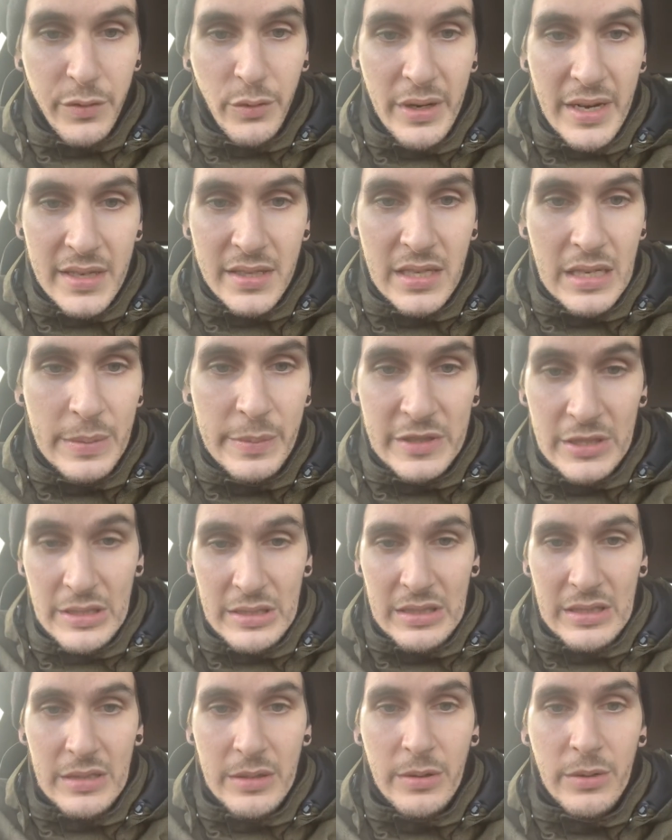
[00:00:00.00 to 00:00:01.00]

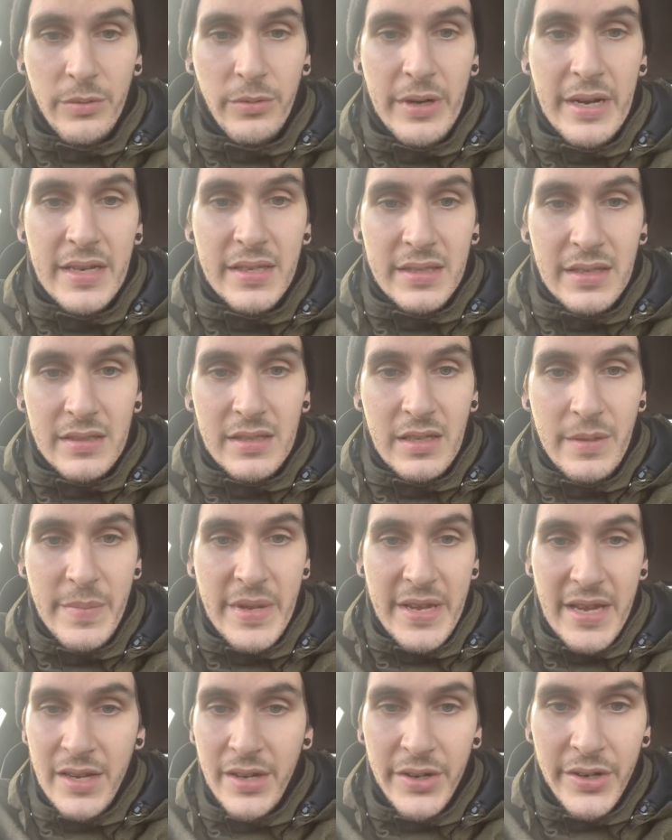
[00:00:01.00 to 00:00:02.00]
racism
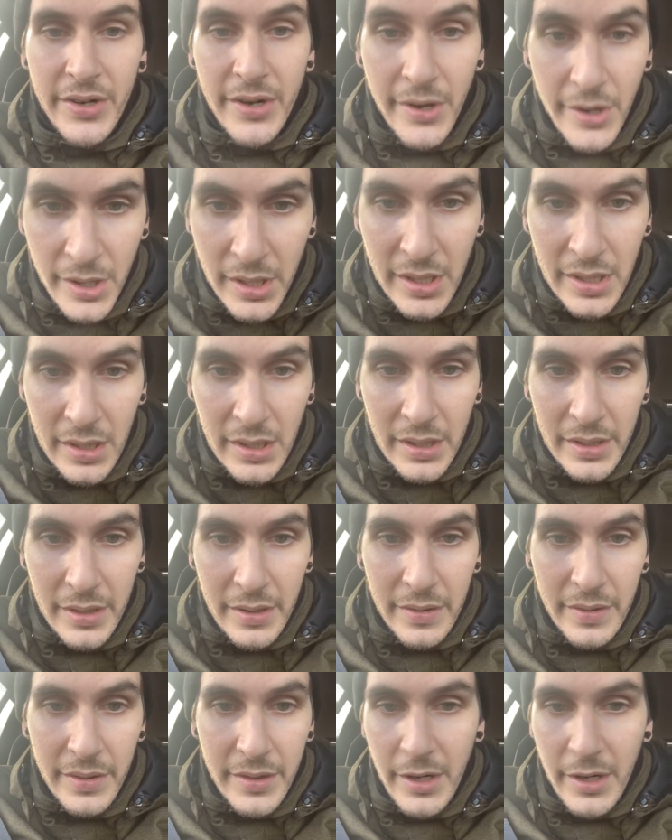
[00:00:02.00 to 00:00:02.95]
hinder their